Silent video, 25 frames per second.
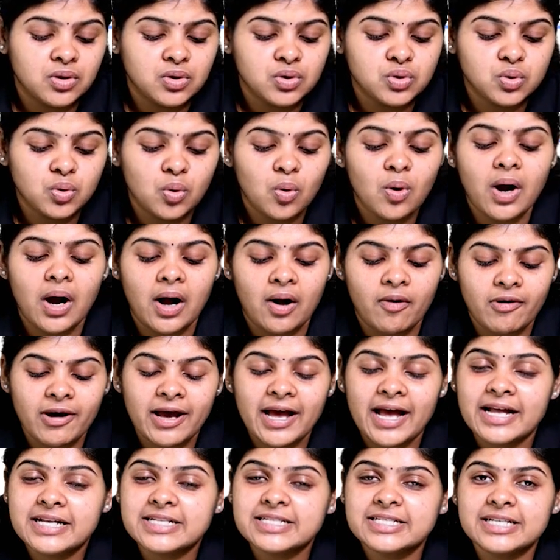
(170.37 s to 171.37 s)
So our
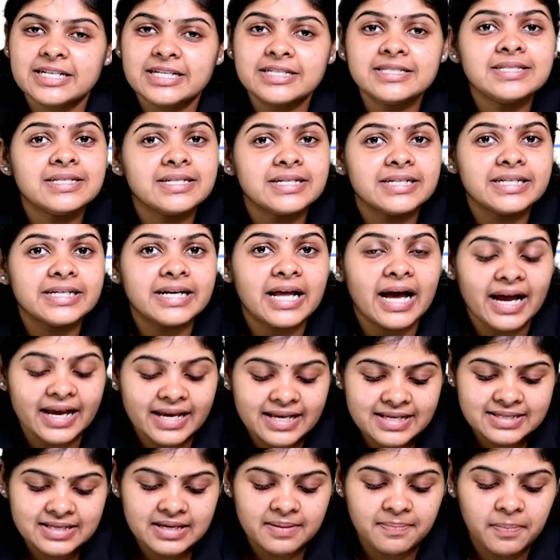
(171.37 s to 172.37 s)
answer is
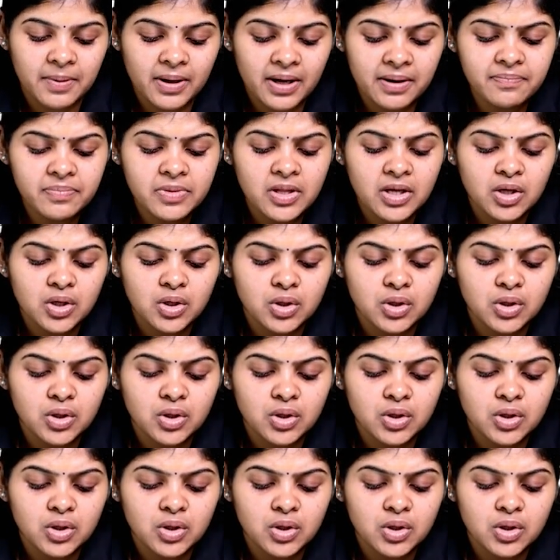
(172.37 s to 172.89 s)
diazepam.